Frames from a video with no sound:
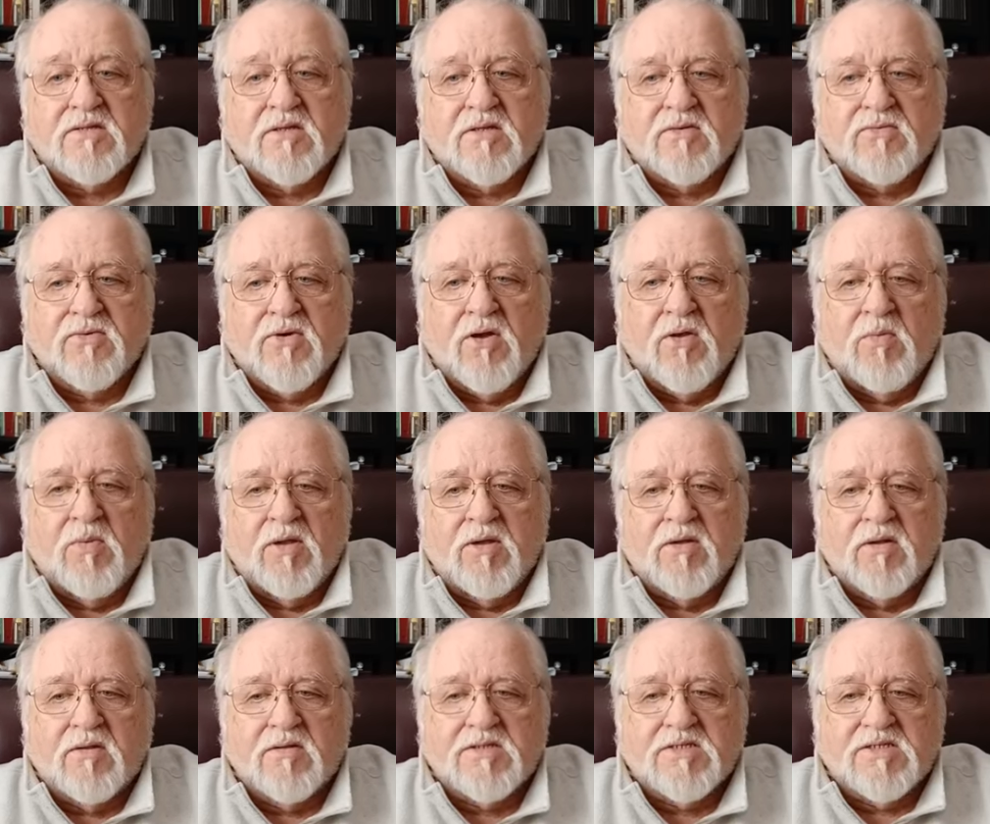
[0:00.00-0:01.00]
the
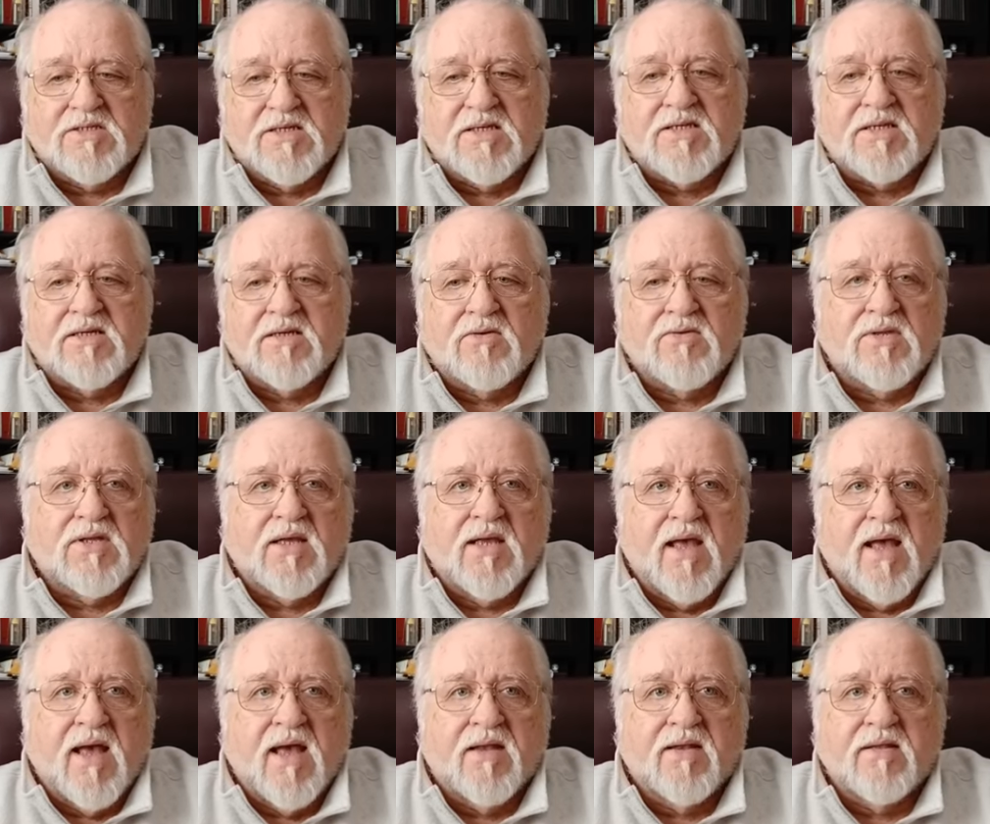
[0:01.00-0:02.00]
Roman city only
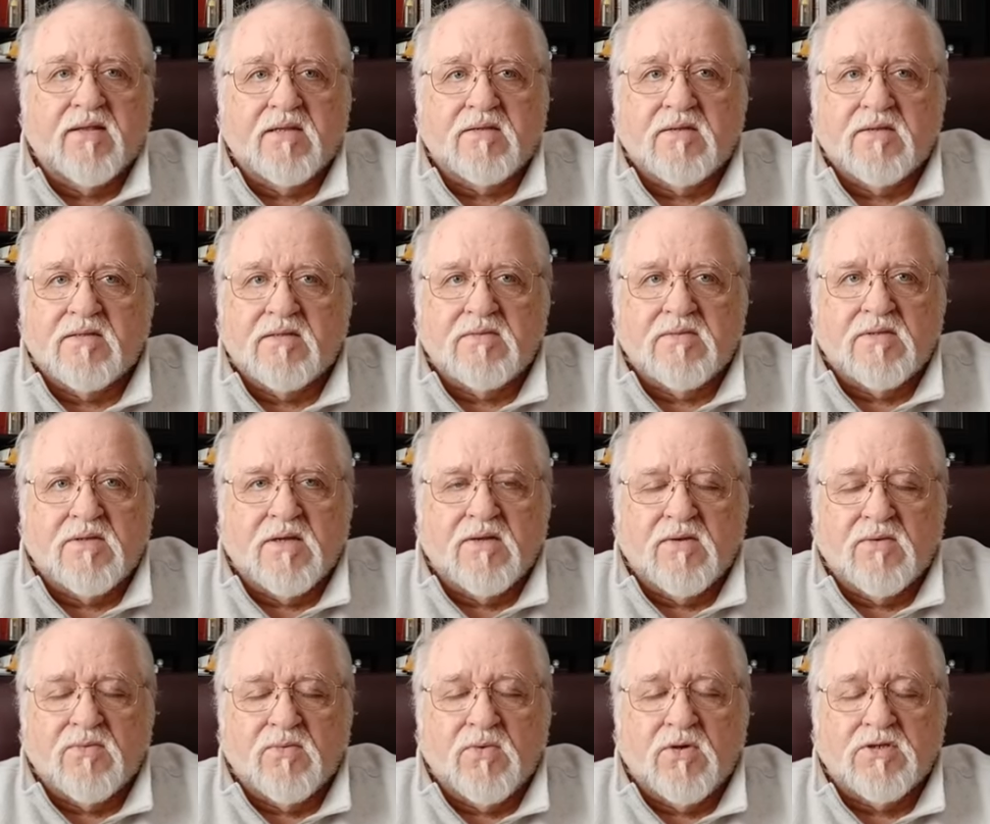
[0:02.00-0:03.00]
had the
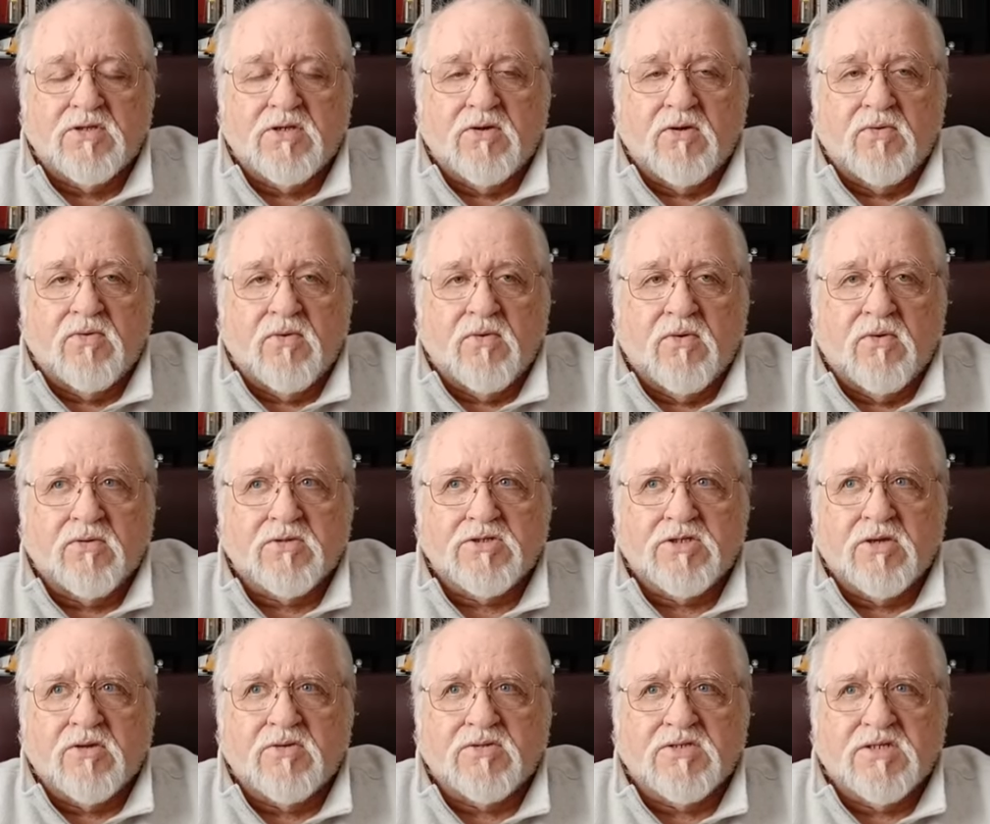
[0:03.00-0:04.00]
one cohort or so,